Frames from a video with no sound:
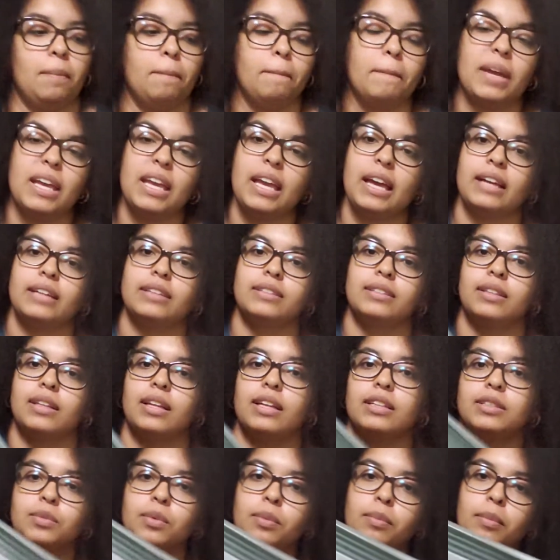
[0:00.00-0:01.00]
But yeah, so
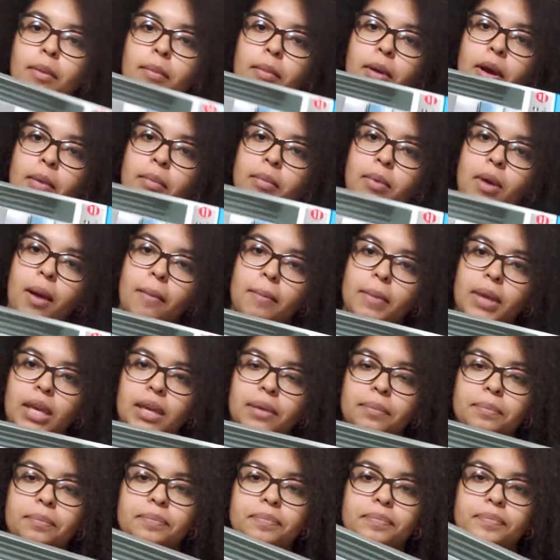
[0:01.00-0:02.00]
that's what my mom got
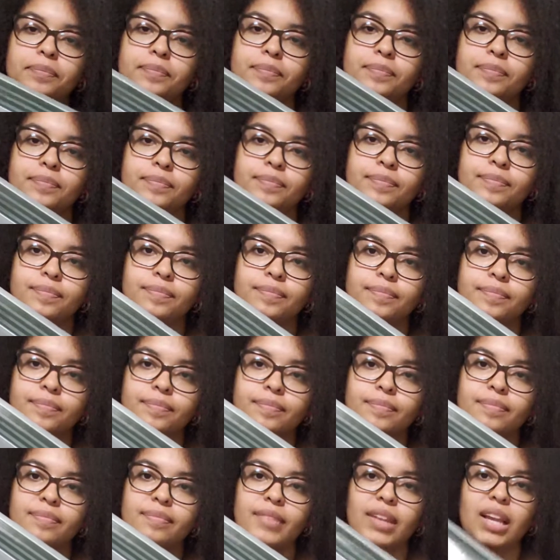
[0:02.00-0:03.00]
me.
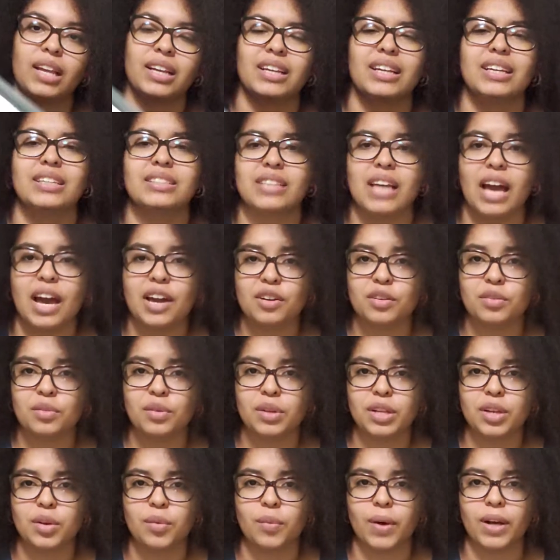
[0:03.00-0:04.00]
Because I
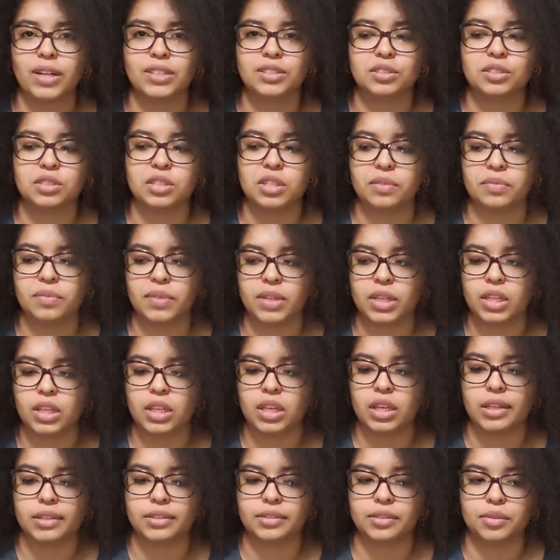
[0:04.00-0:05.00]
don't really watch
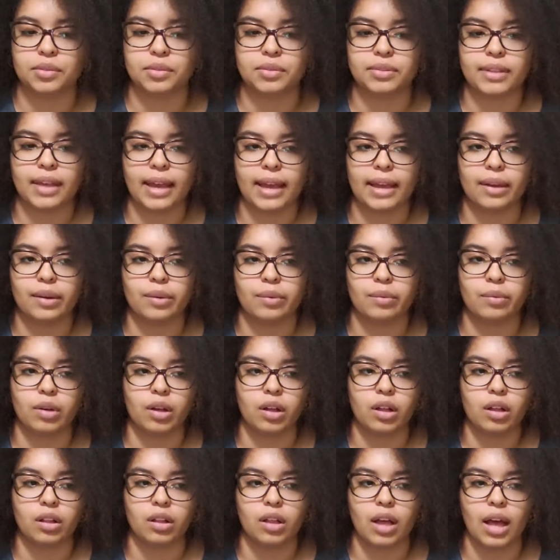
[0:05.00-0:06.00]
TV, and she was like,
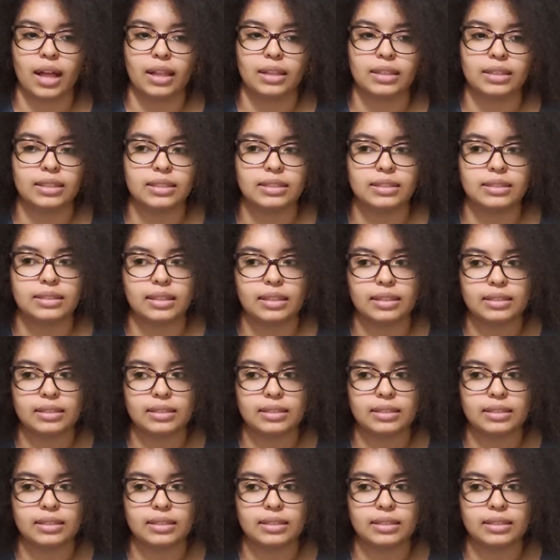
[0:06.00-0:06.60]
well, at least